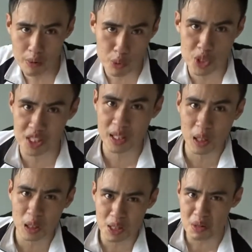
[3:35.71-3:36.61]
which
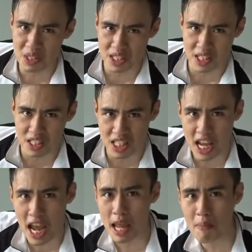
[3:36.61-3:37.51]
includes the
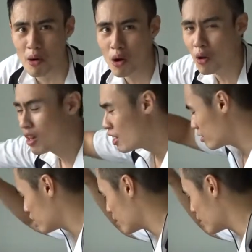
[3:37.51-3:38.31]
table, the